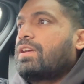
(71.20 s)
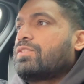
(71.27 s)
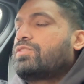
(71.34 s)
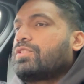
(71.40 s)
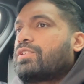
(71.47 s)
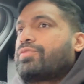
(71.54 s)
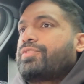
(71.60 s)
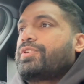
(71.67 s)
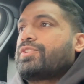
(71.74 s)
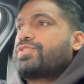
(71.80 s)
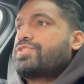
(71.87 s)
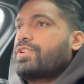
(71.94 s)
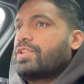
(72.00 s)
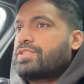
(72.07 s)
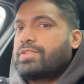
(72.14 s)
took a few
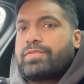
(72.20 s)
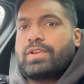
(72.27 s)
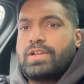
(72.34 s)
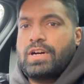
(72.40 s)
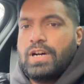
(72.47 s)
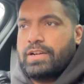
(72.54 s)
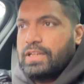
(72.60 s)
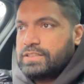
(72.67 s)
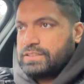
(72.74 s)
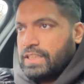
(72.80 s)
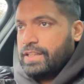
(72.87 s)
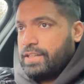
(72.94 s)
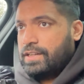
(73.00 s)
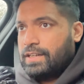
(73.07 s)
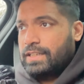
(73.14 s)
shots of the car outside.
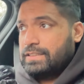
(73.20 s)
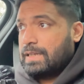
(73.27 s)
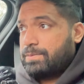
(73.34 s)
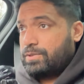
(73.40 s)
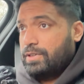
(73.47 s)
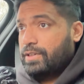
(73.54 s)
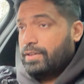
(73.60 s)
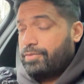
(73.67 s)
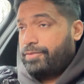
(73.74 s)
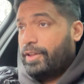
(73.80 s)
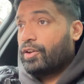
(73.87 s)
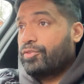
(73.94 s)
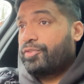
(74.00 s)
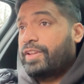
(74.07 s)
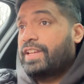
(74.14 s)
The car is absolutely
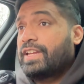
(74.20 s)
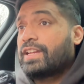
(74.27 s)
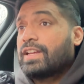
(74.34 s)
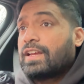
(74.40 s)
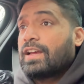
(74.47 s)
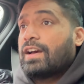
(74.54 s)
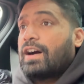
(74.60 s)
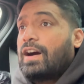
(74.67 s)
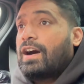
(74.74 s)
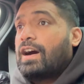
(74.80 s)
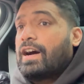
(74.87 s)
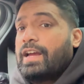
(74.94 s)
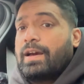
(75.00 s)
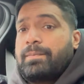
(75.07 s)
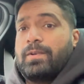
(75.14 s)
filthy.
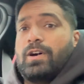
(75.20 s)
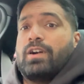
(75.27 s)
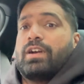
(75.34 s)
I am not